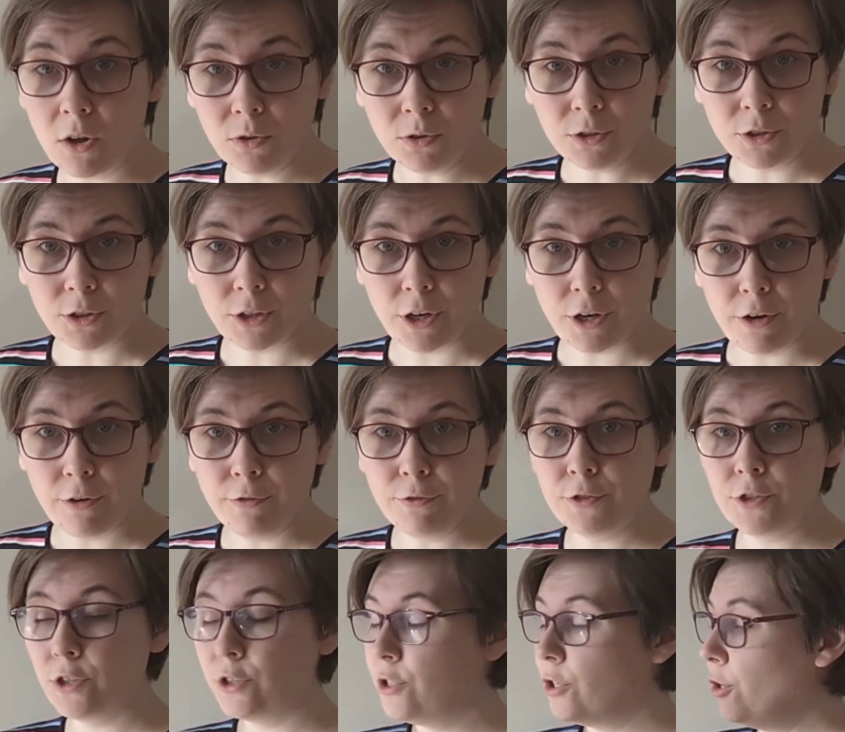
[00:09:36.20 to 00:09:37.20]
ulnar
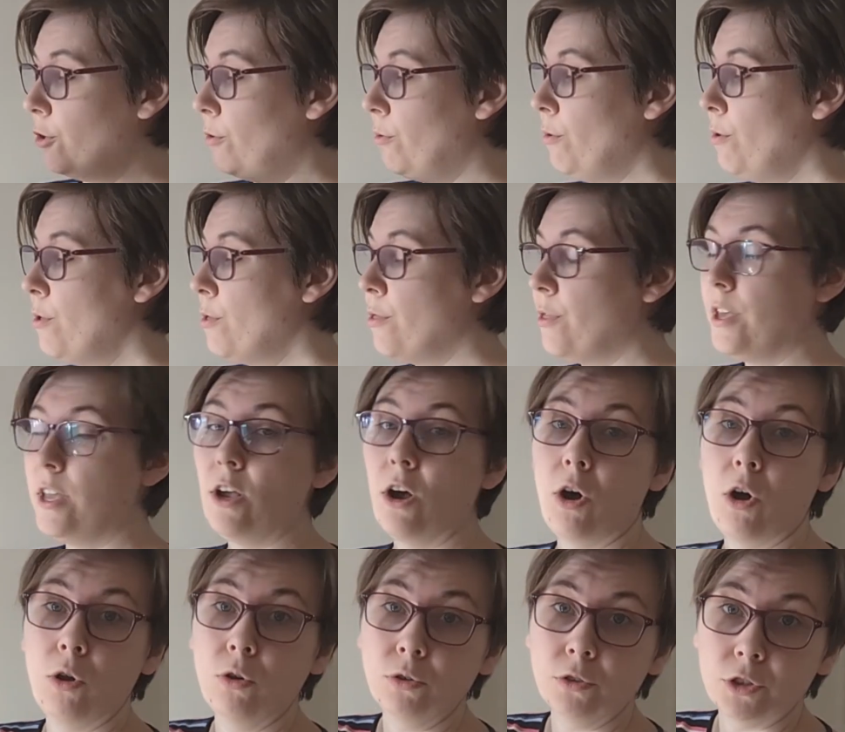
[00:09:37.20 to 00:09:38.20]
nerve to do the
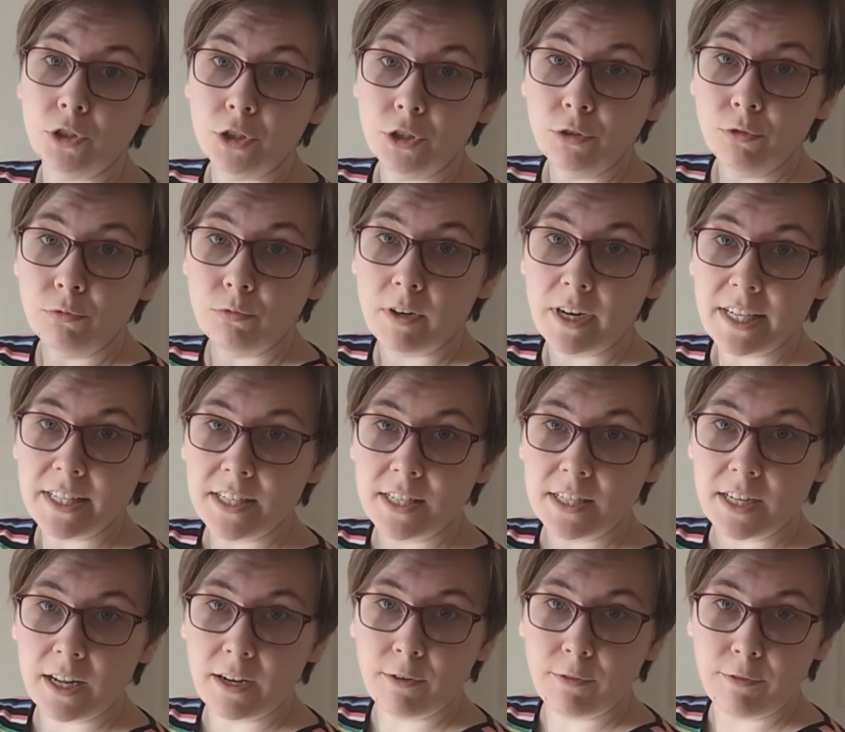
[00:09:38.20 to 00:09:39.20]
ulnar
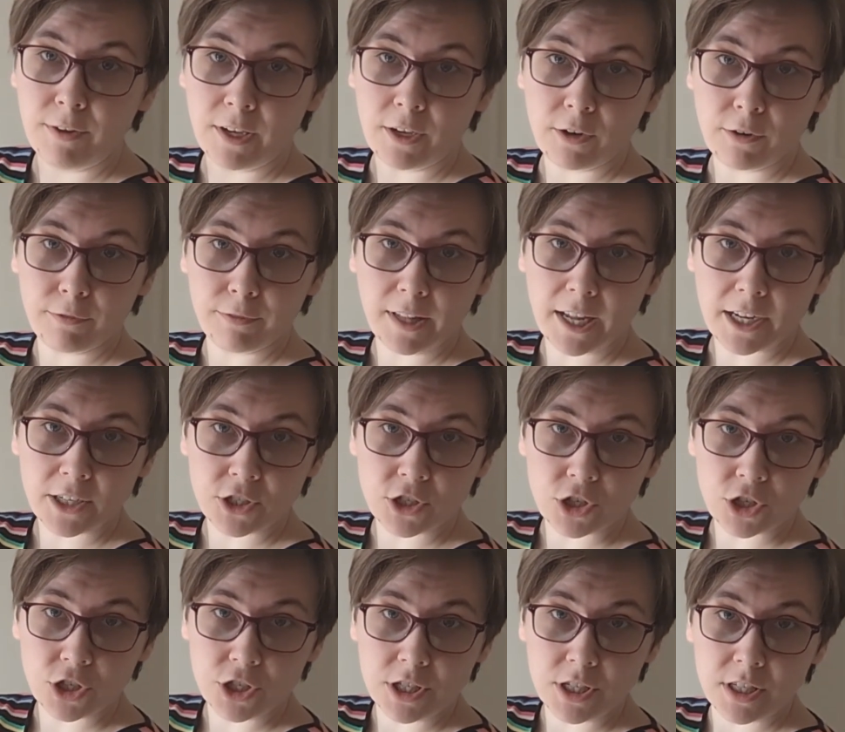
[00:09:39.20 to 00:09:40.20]
wrist and finger
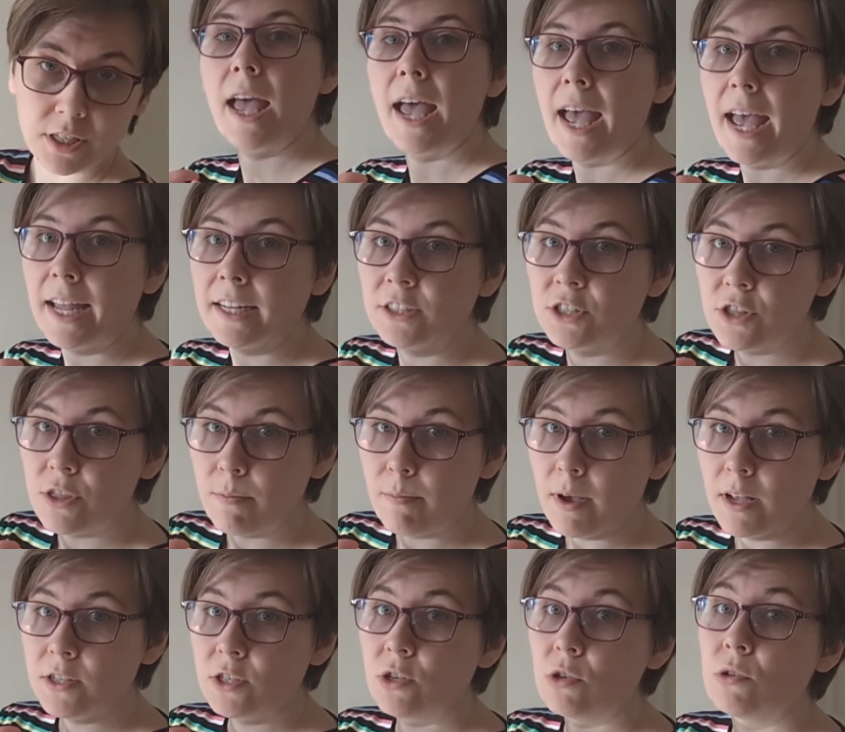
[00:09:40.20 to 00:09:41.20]
flexors. And the
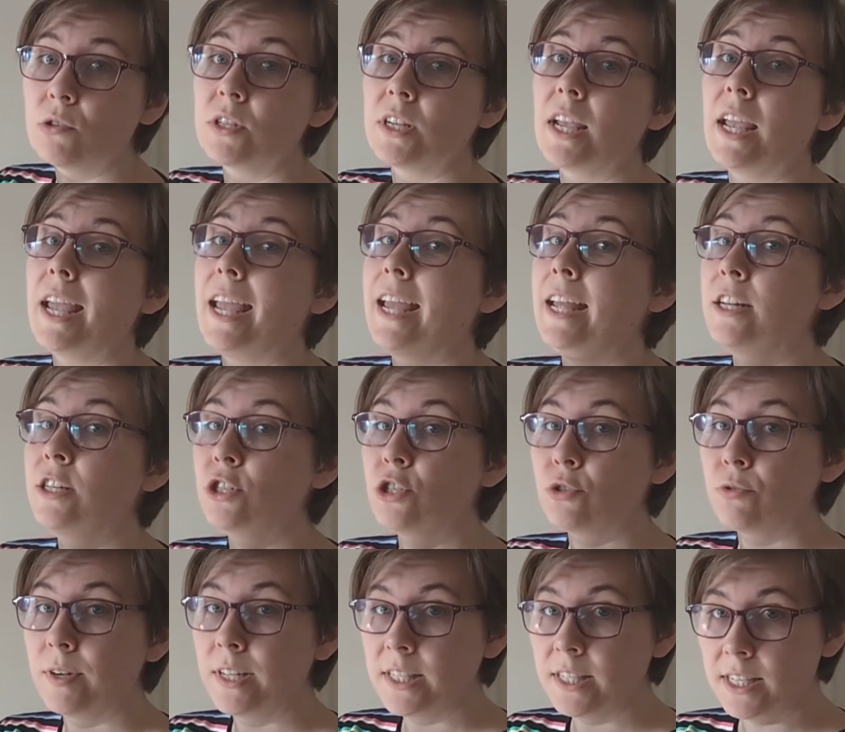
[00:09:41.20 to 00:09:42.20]
muscles
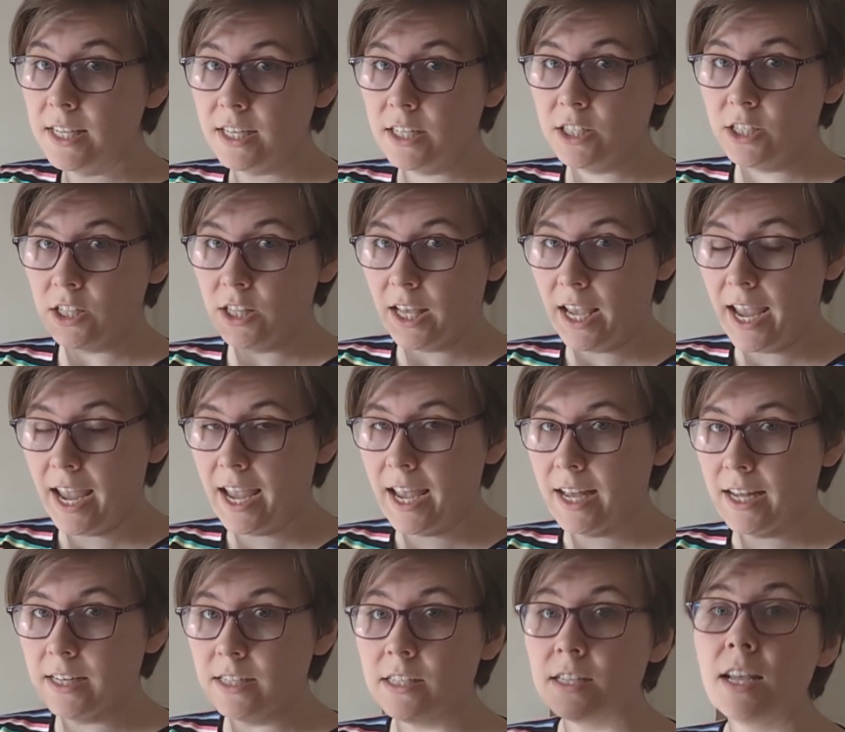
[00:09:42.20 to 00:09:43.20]
intrinsic to the
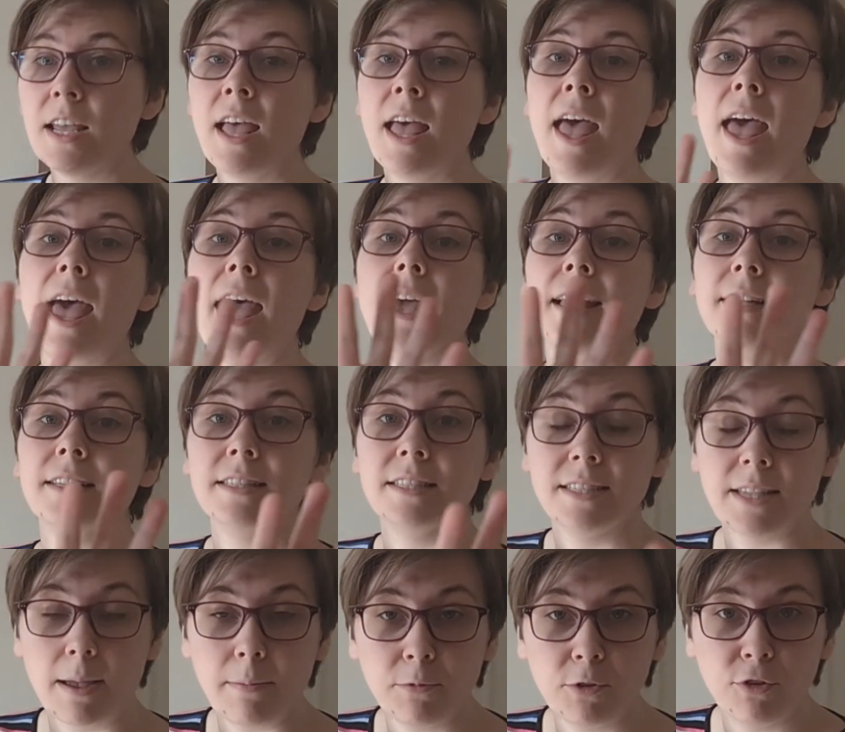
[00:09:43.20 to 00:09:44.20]
hand
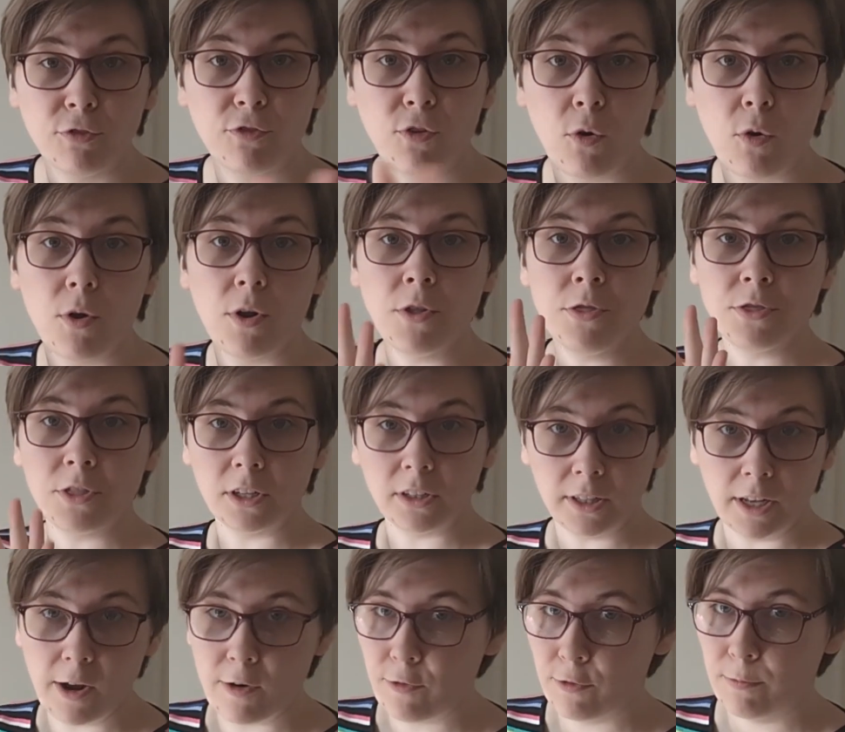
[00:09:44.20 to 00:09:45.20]
except for the
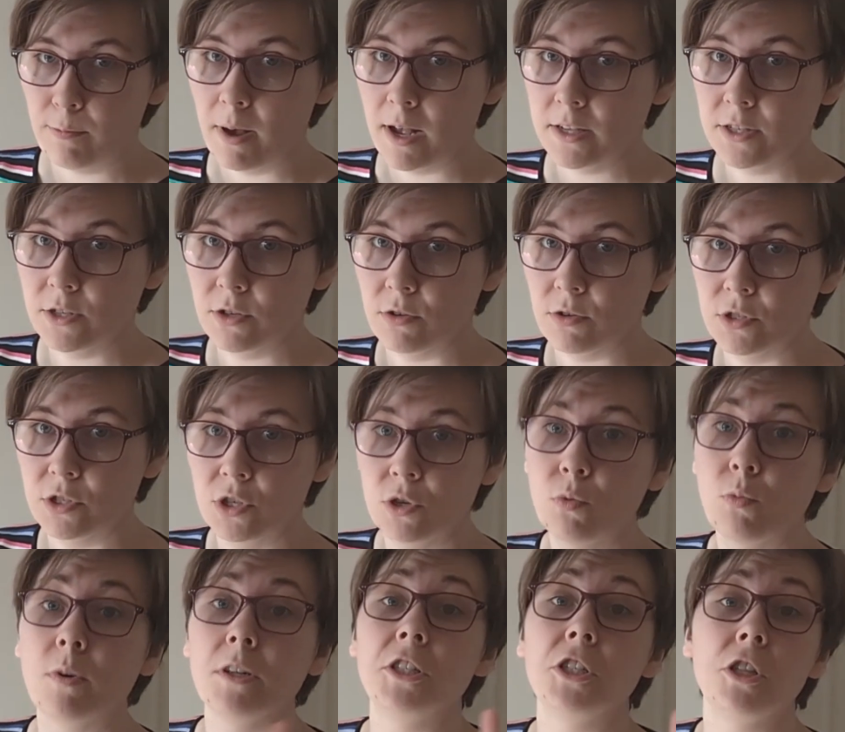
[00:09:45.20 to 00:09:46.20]
loaf muscles,
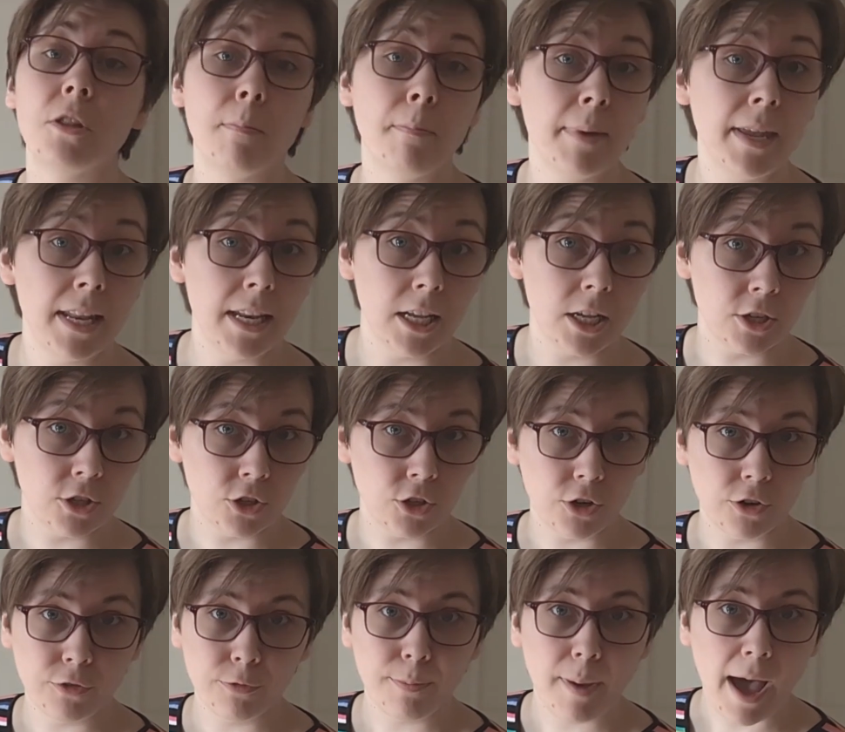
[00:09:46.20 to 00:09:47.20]
which the median
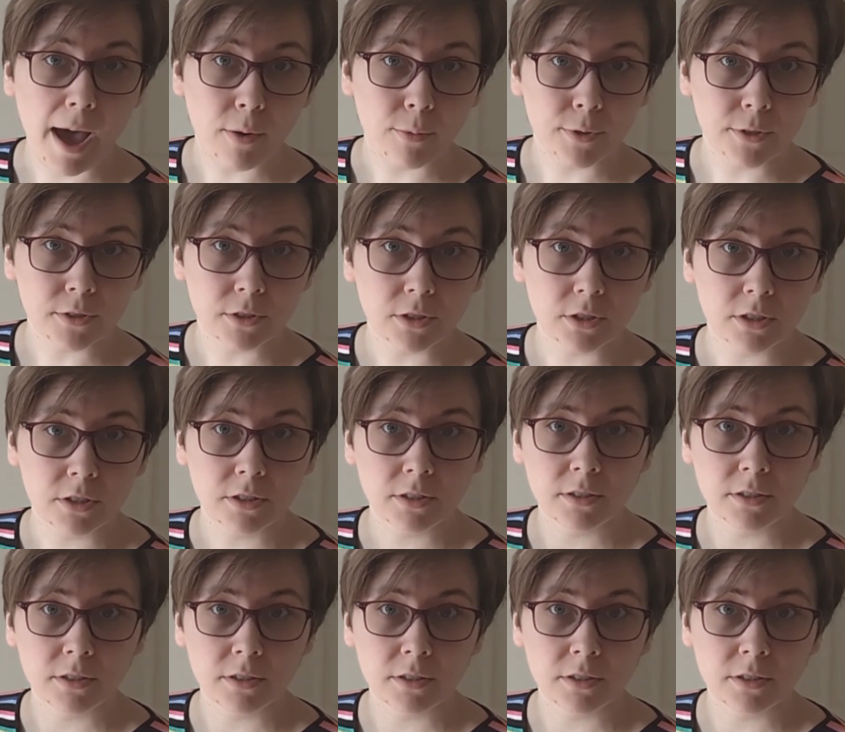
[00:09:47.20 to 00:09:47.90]
nerve powers.